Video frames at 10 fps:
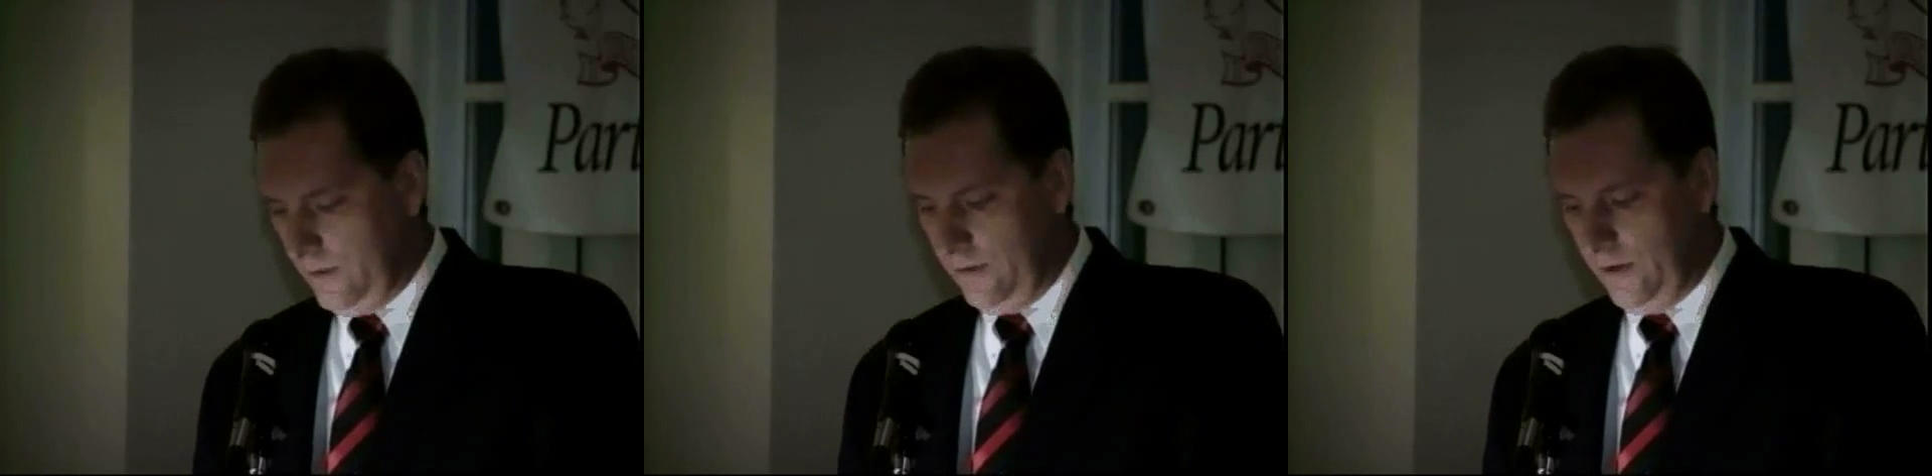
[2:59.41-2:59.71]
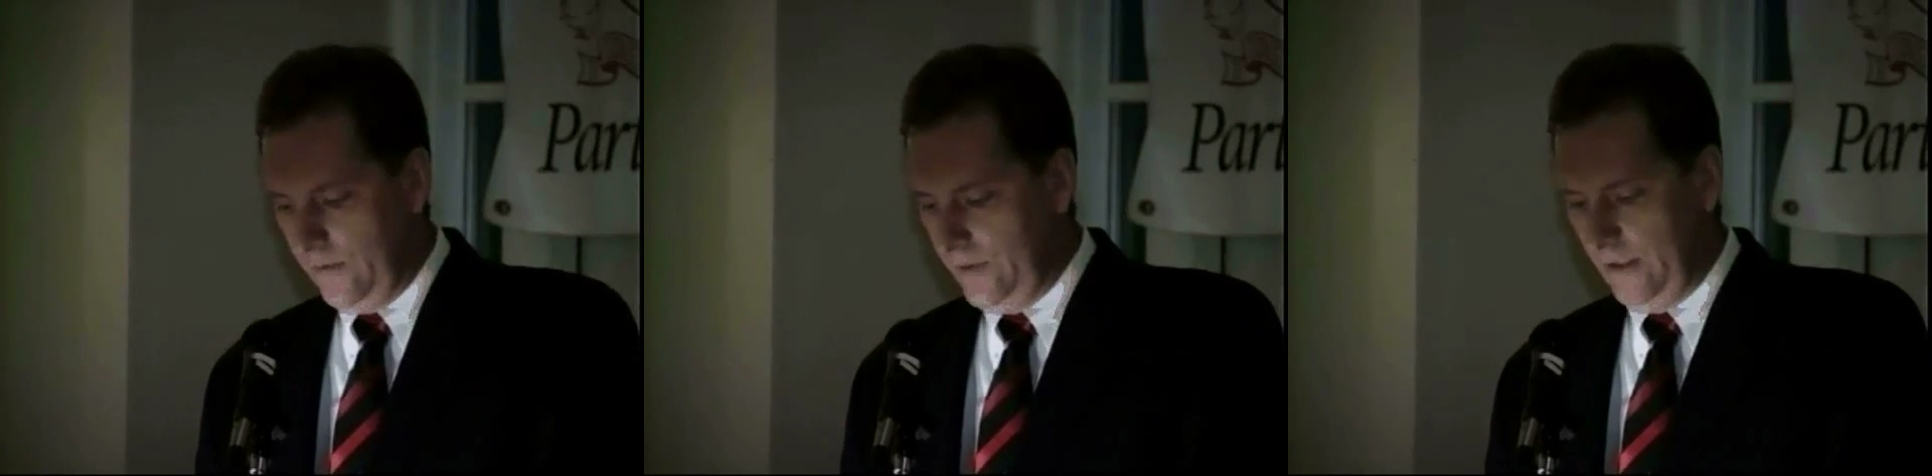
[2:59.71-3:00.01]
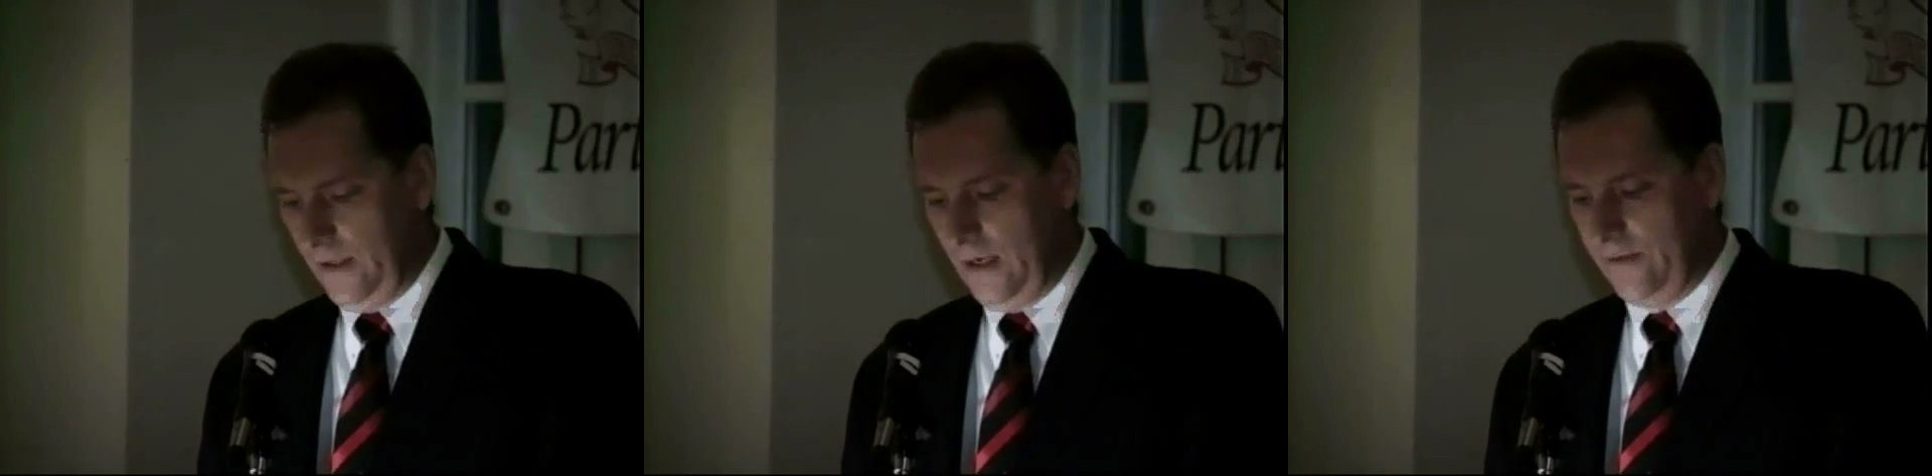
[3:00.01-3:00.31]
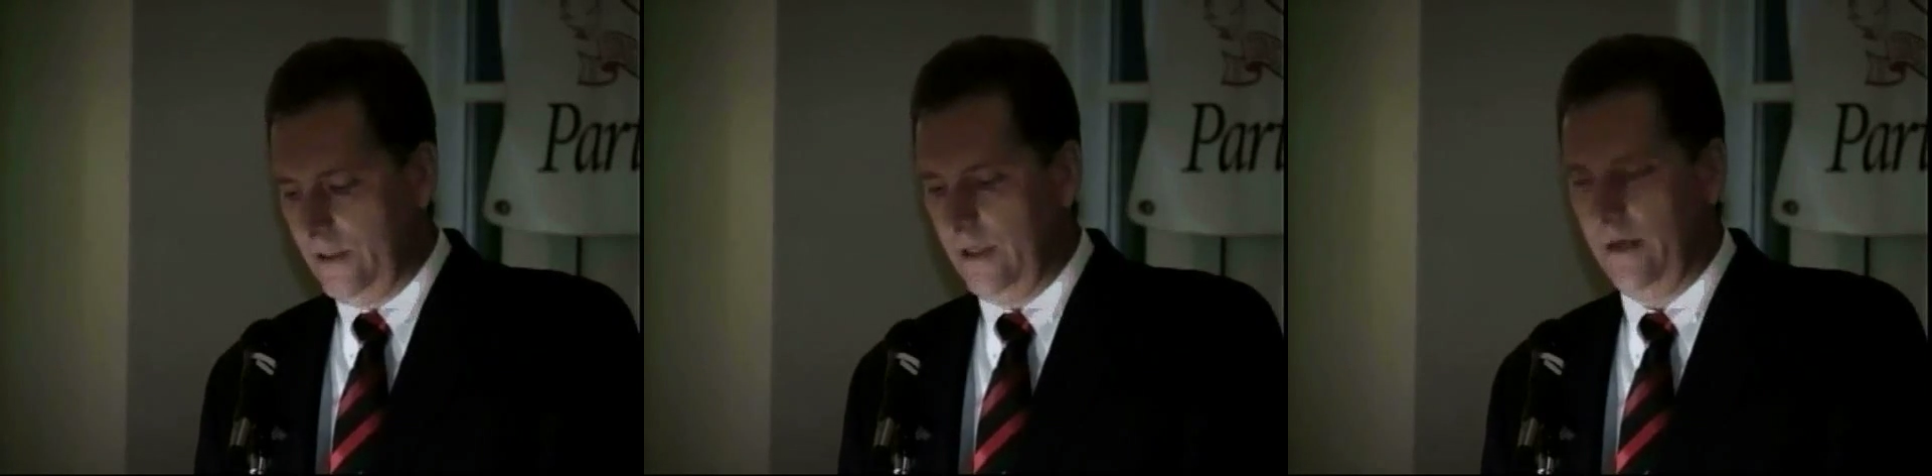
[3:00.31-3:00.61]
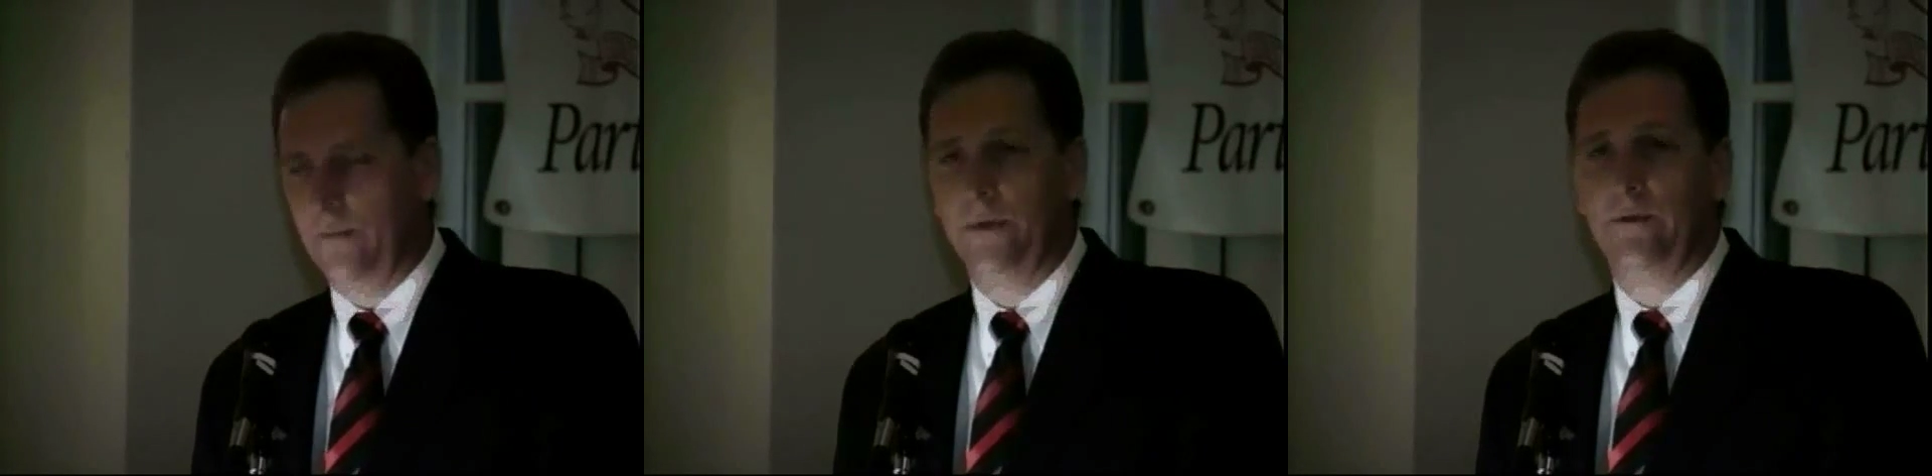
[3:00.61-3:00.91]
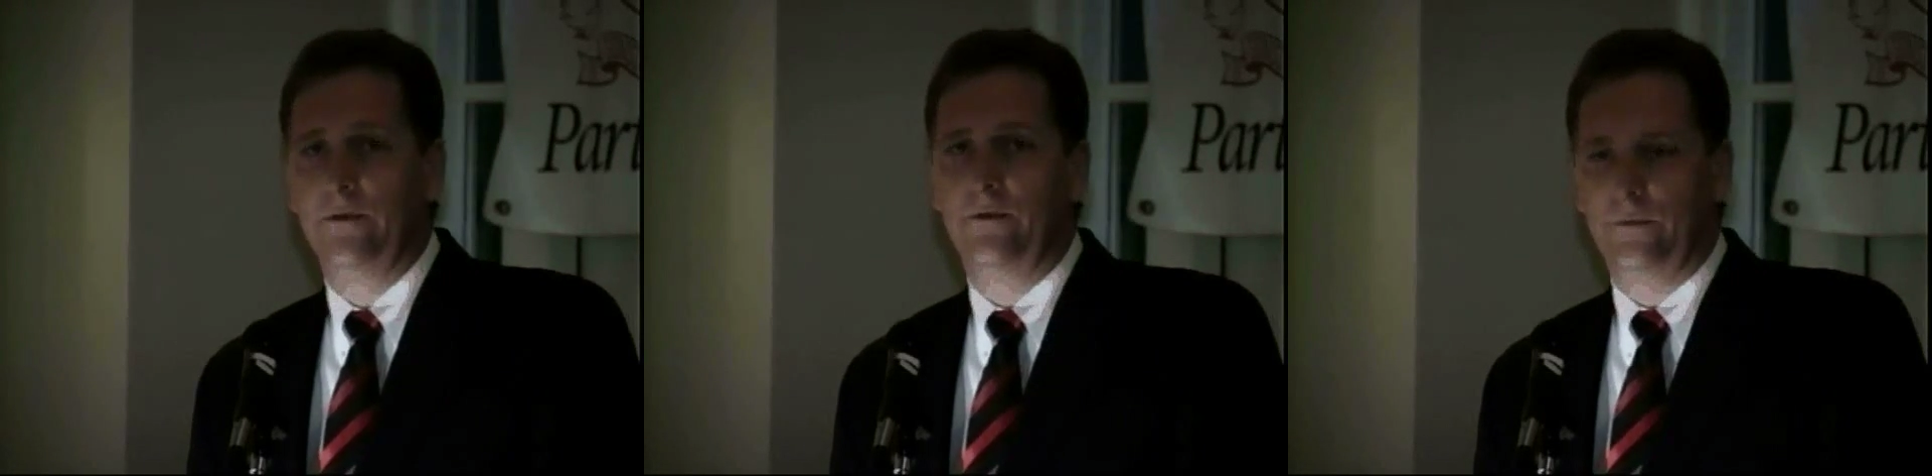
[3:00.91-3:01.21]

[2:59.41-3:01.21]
their everyday lives today in business and